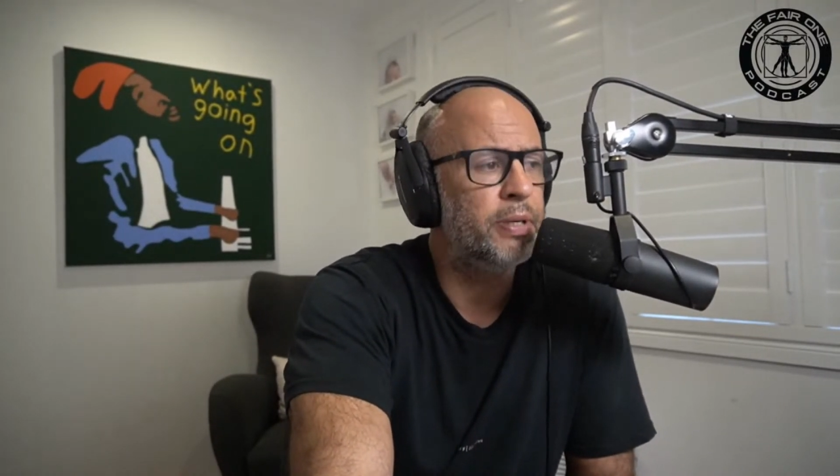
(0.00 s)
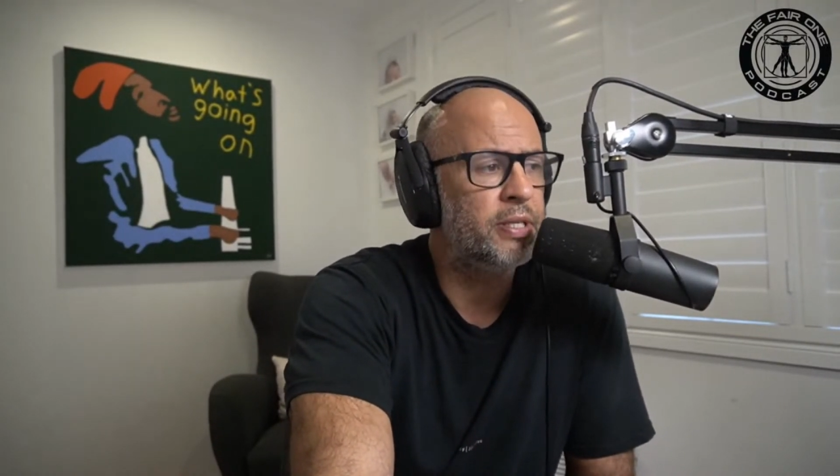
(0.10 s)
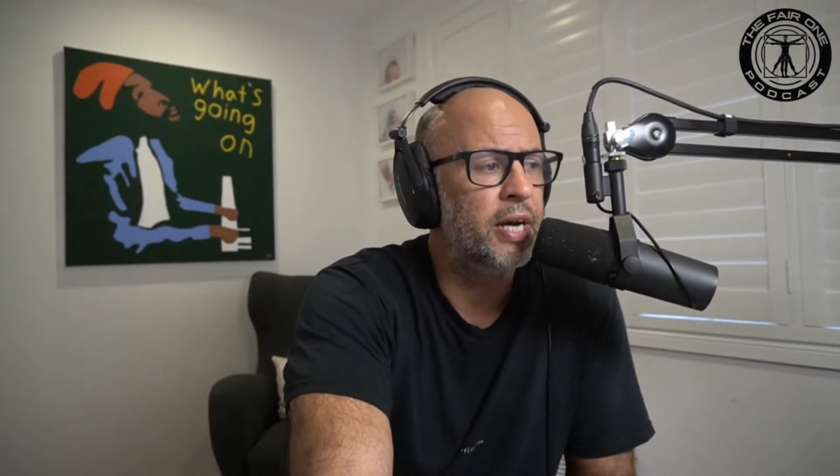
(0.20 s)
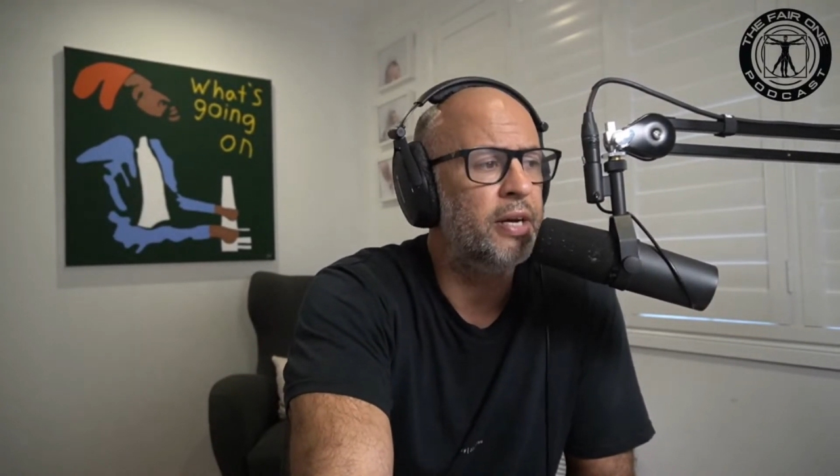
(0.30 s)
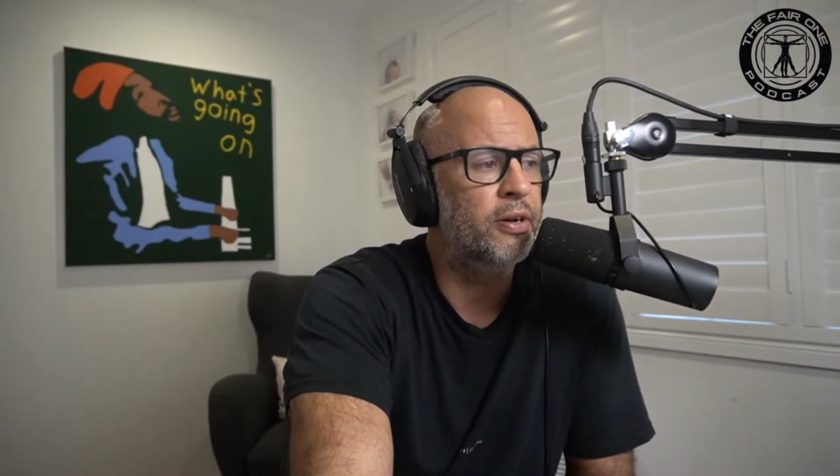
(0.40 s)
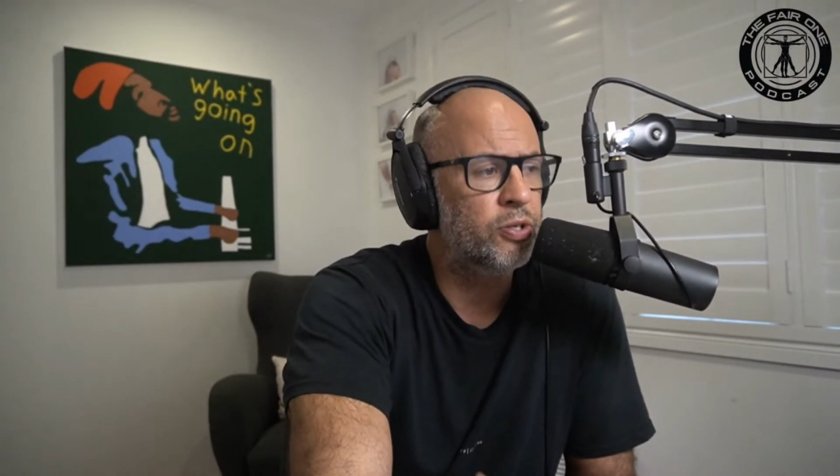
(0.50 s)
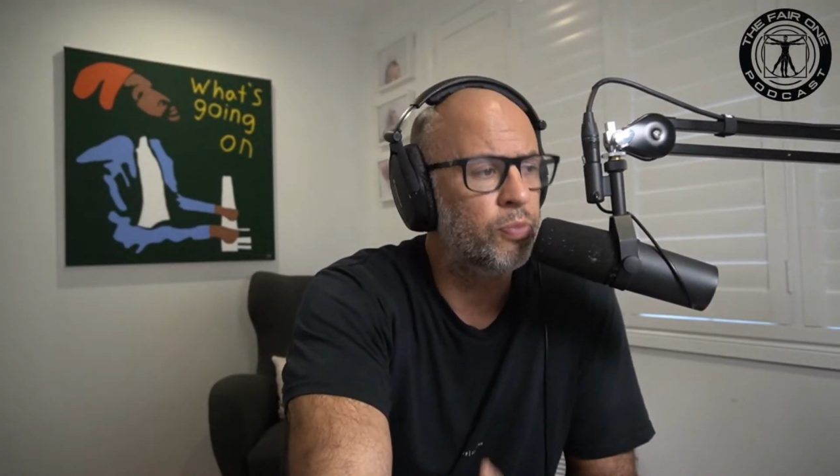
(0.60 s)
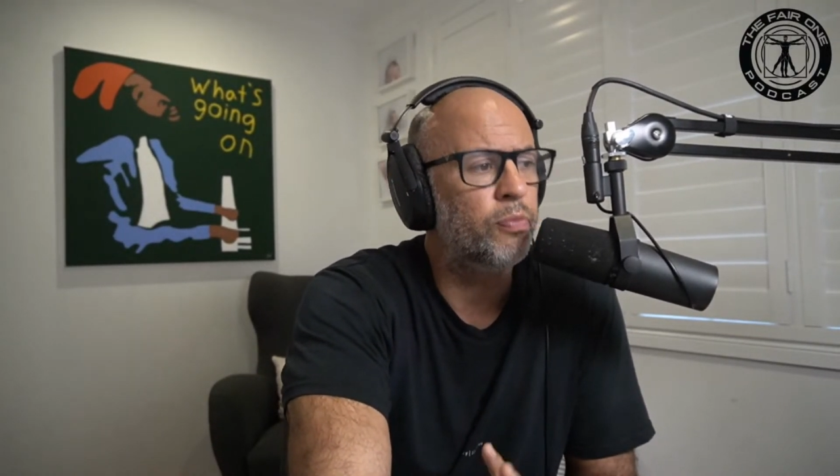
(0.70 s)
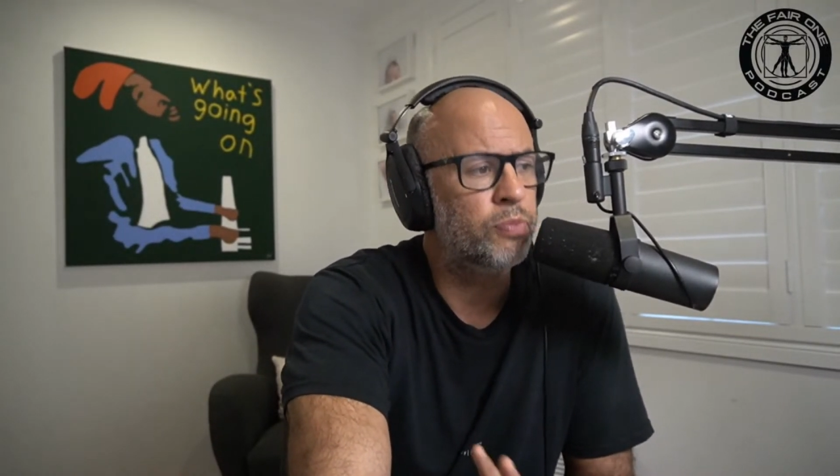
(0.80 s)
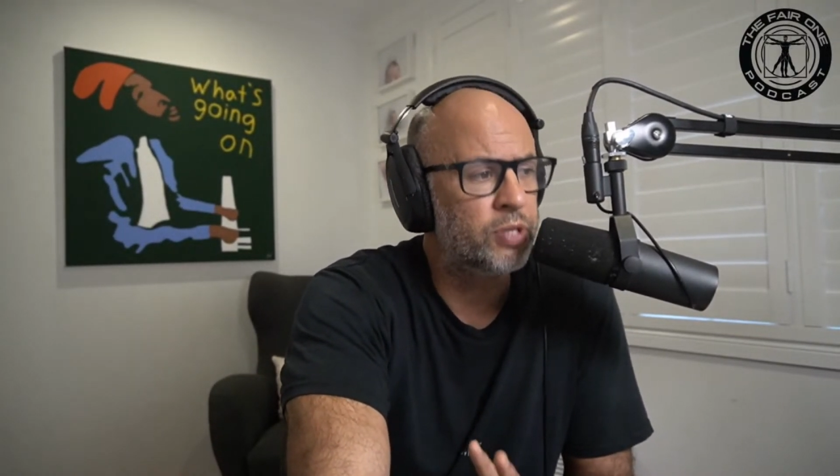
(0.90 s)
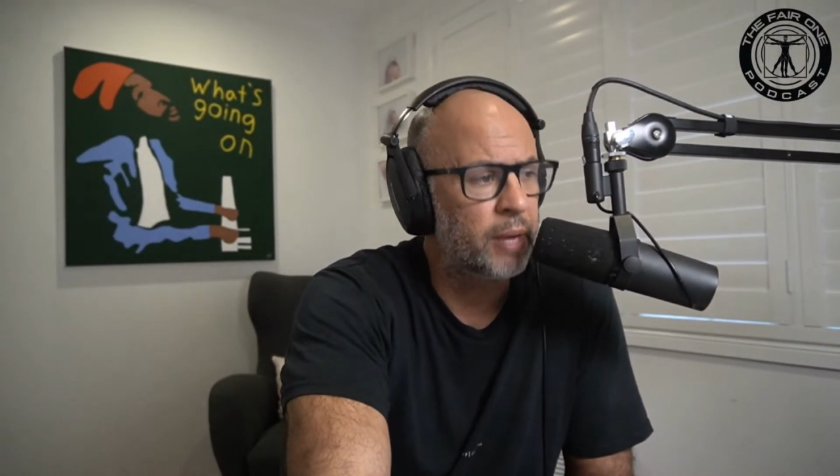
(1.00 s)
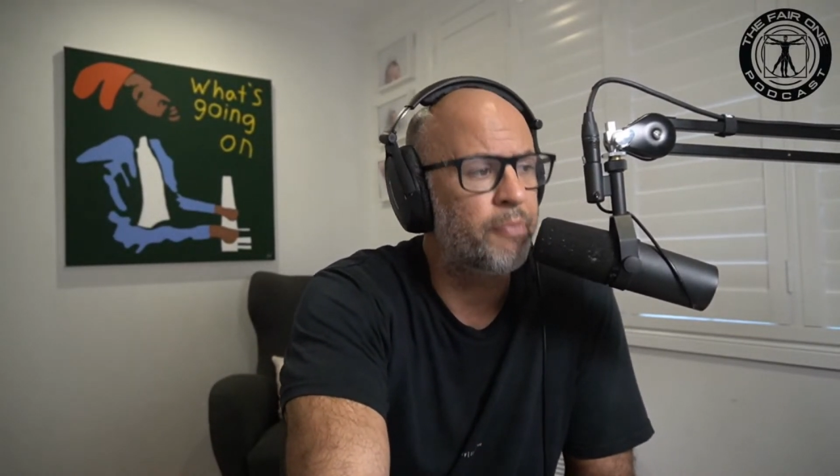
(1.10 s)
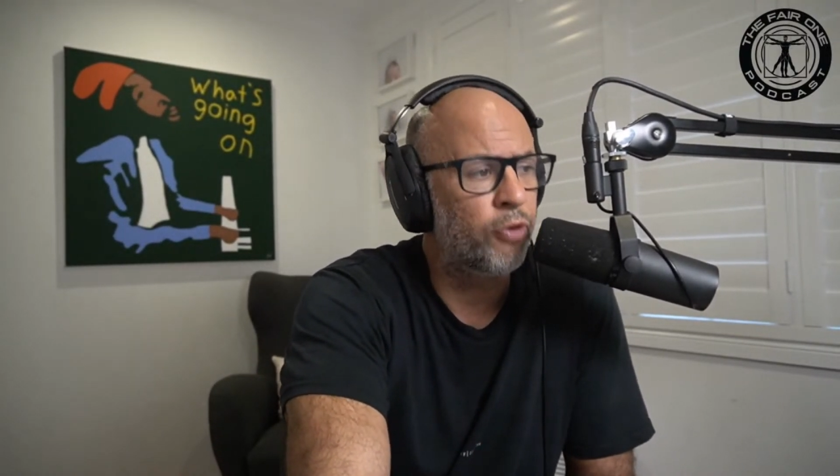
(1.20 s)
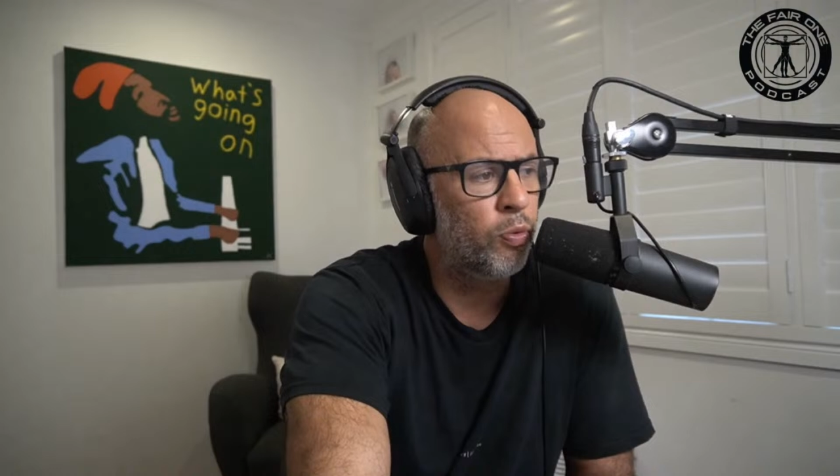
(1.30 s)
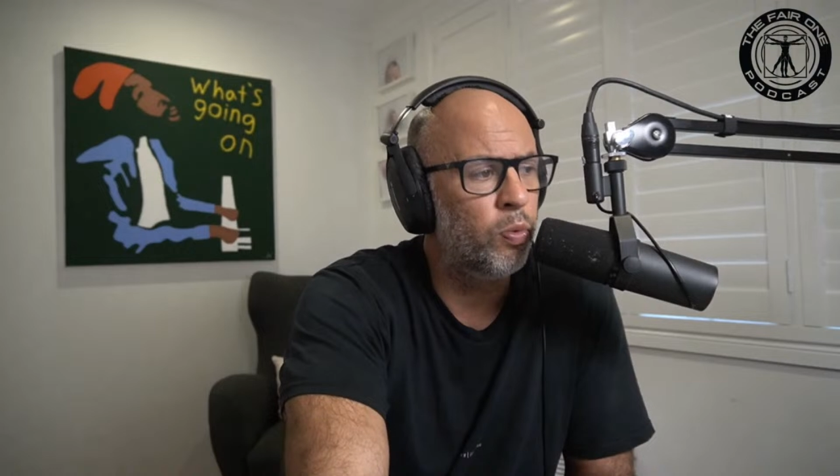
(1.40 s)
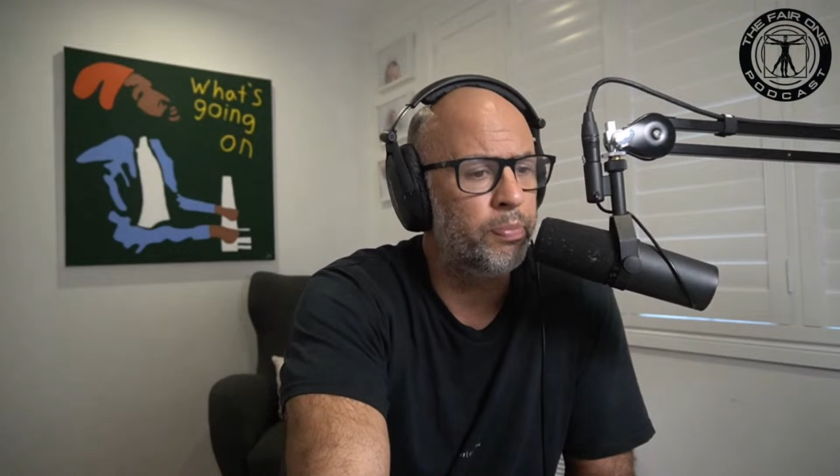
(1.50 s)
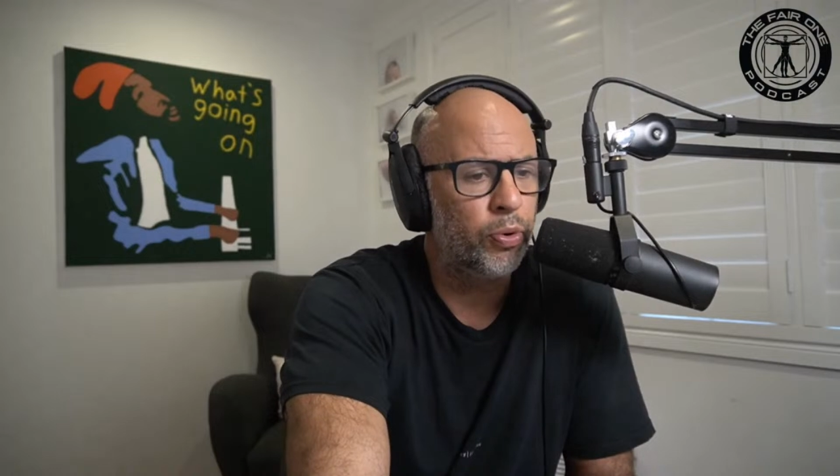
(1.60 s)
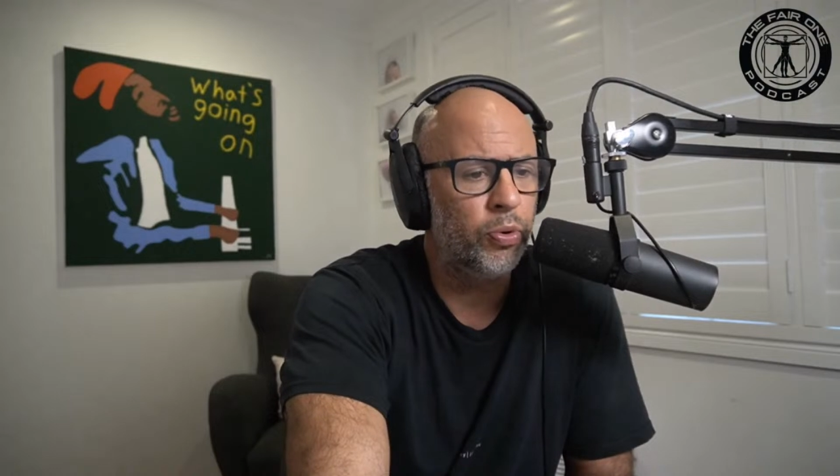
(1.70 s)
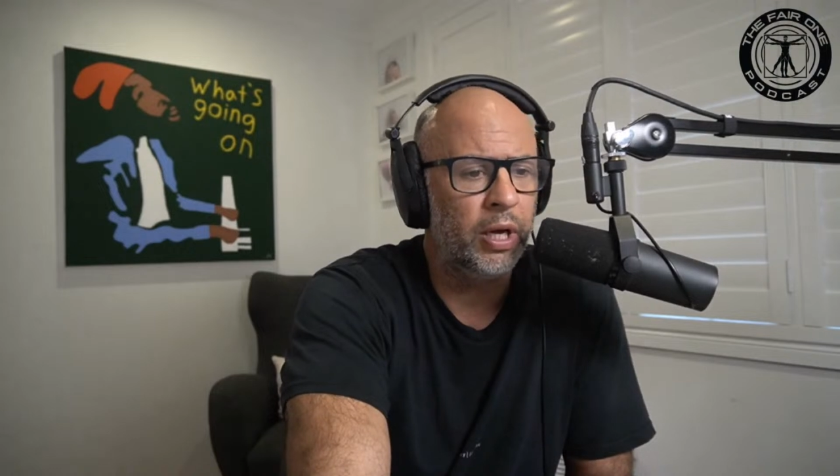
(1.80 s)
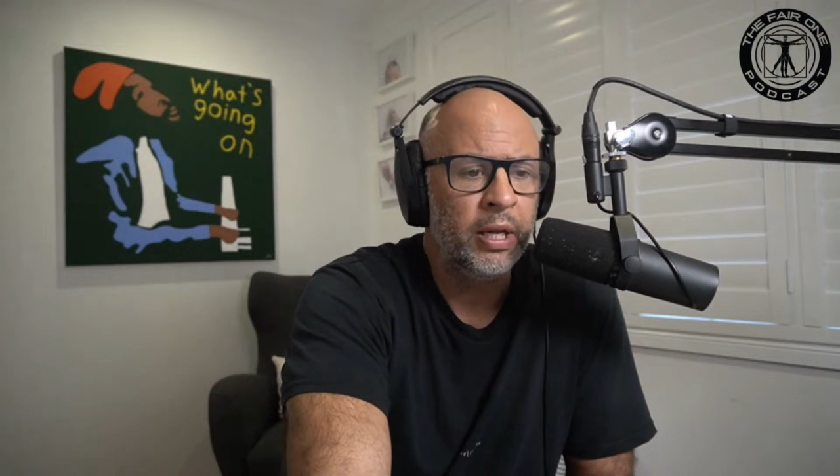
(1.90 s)
potatoes, step forward
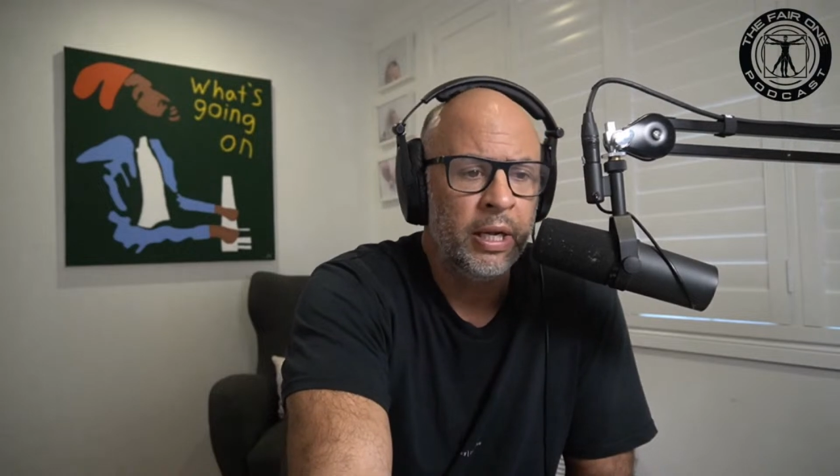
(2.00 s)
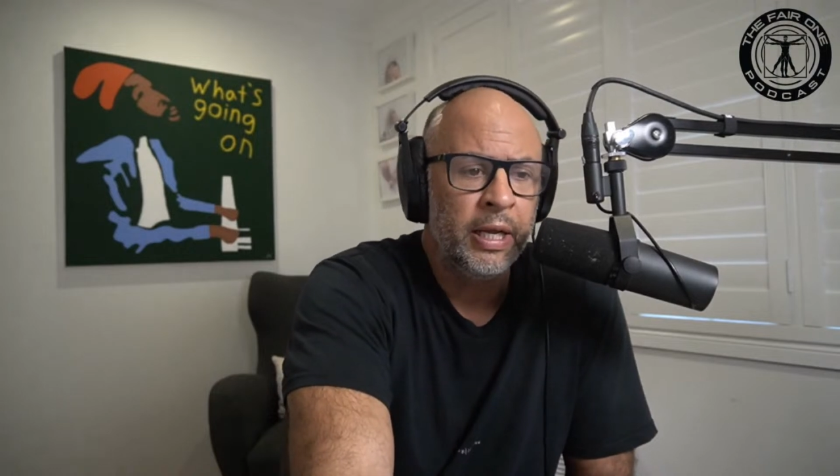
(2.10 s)
brawler.